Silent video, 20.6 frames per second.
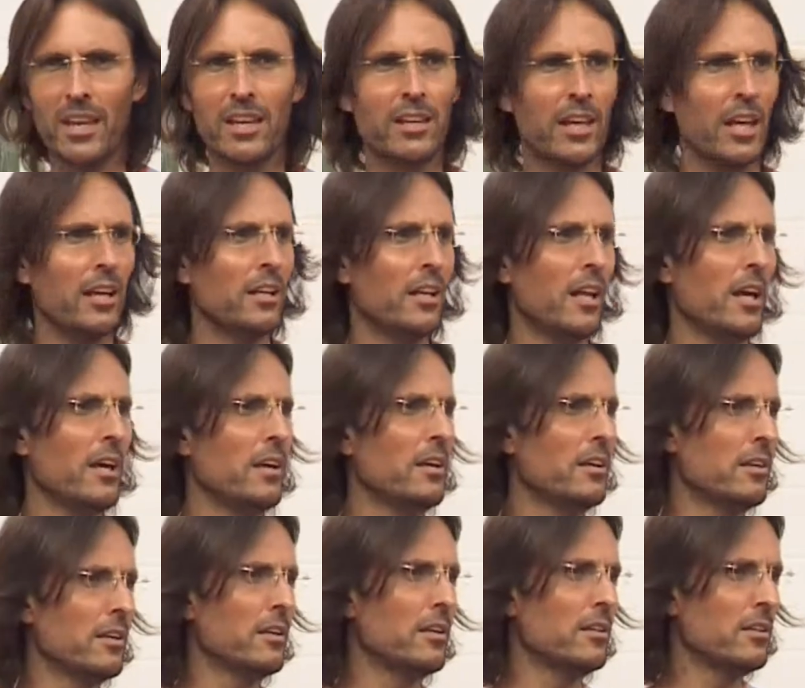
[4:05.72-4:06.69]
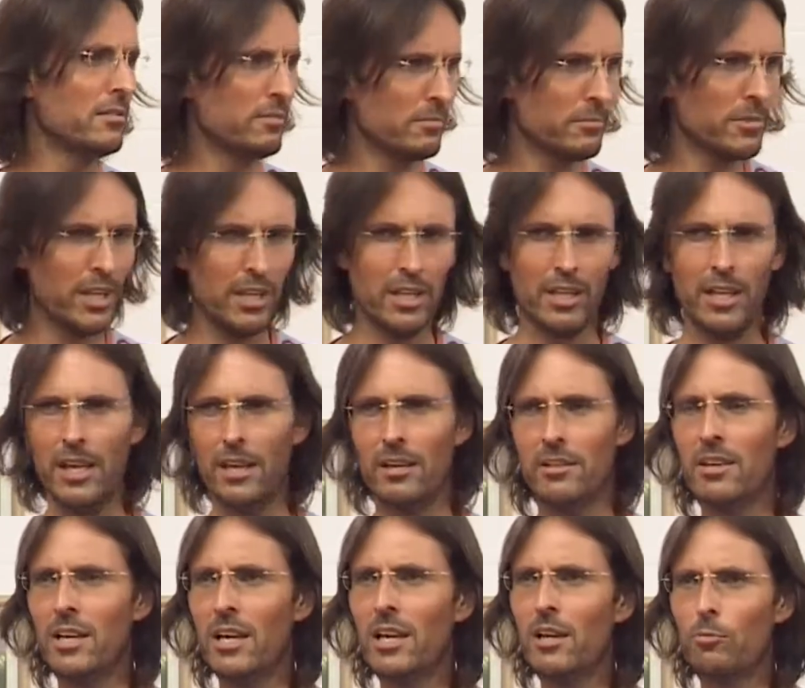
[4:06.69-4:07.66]
Galileo.
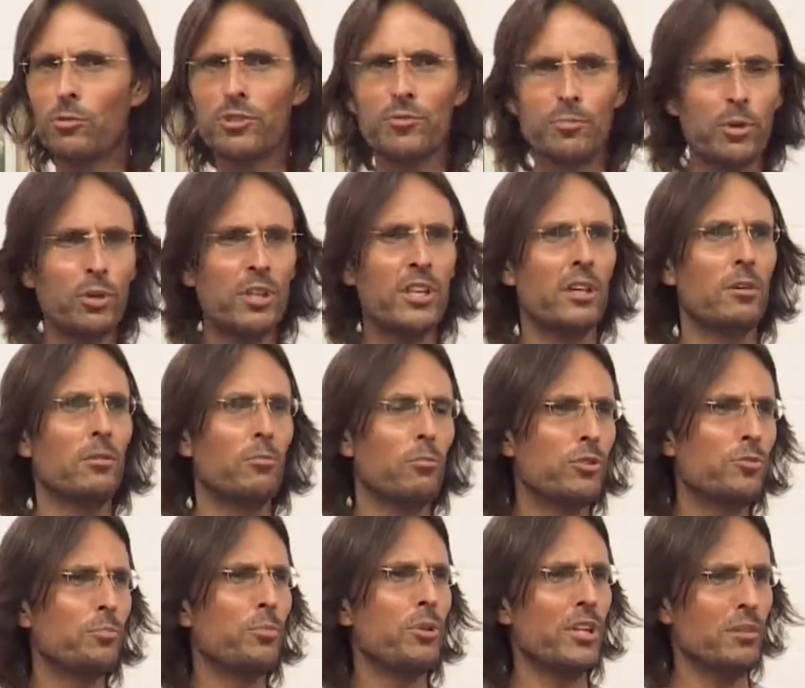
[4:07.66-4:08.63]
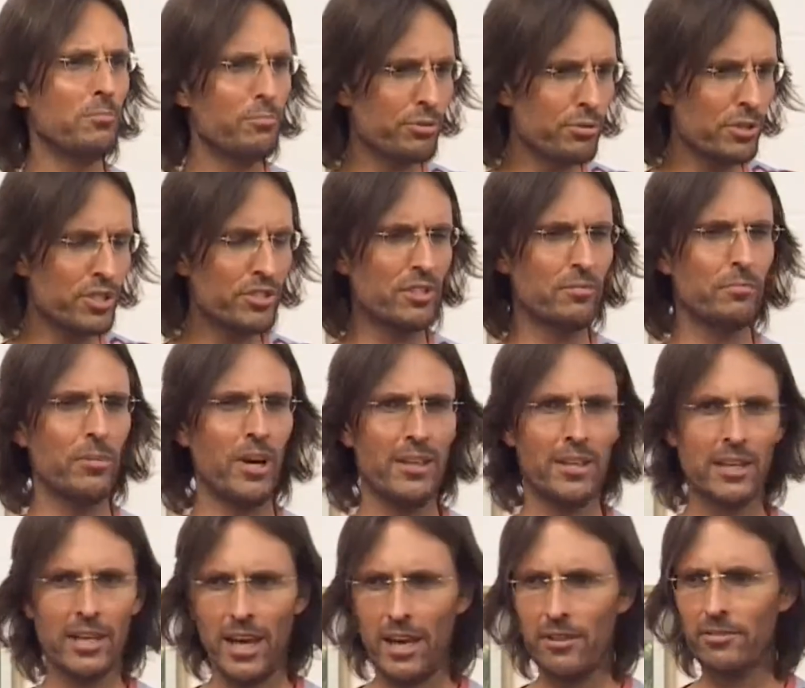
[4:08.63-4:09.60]
Galileo was put in, was put in prison by
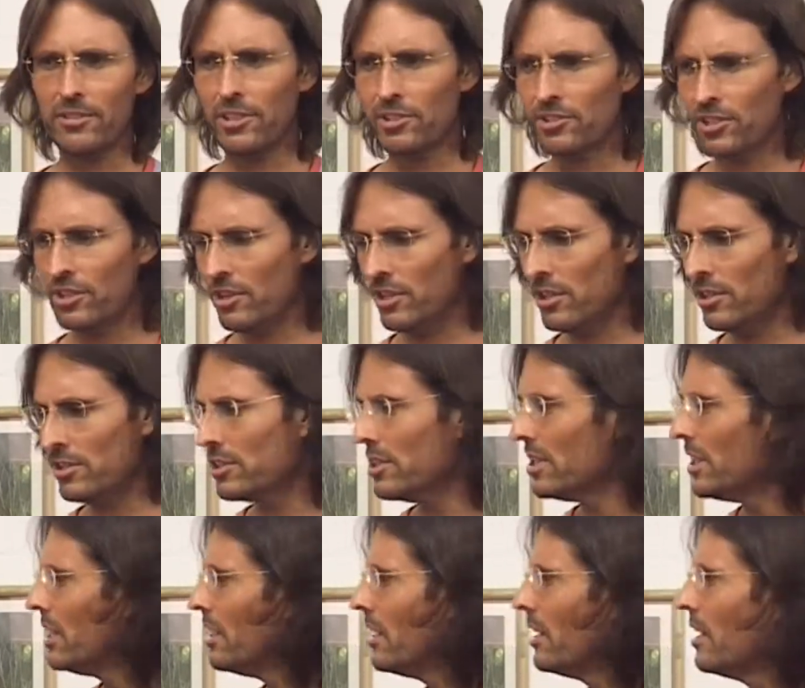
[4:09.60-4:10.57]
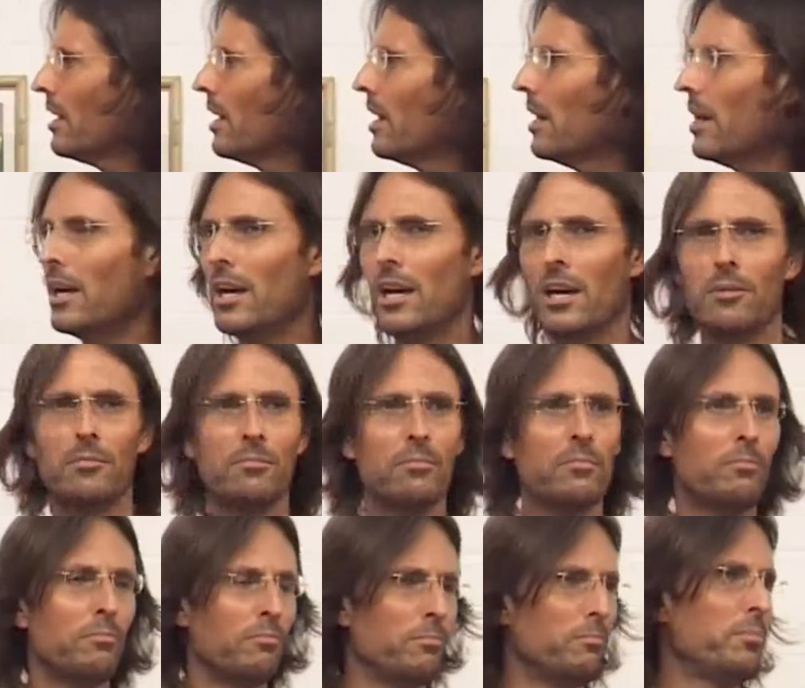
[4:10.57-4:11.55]
the Catholic Church uh,
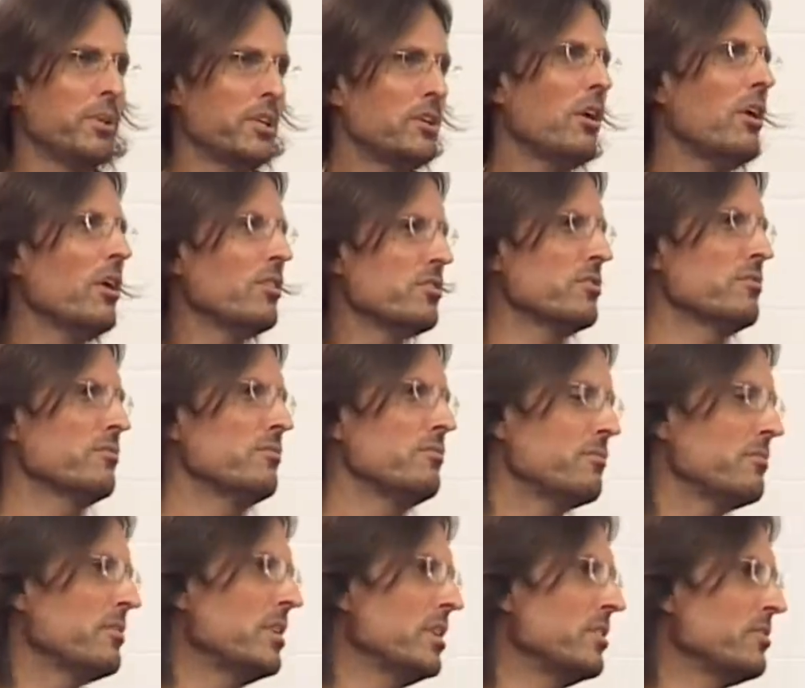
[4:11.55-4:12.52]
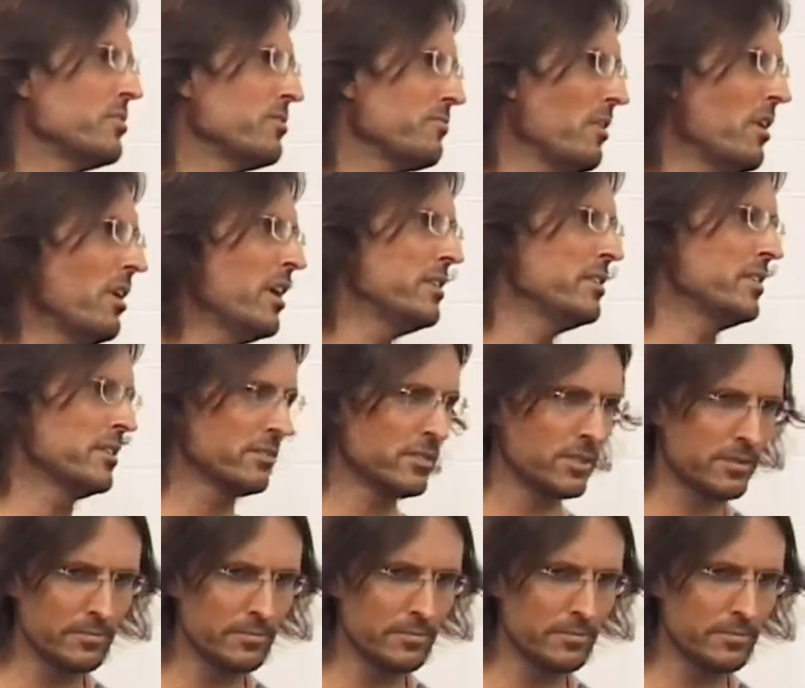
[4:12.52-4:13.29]
because of his findings.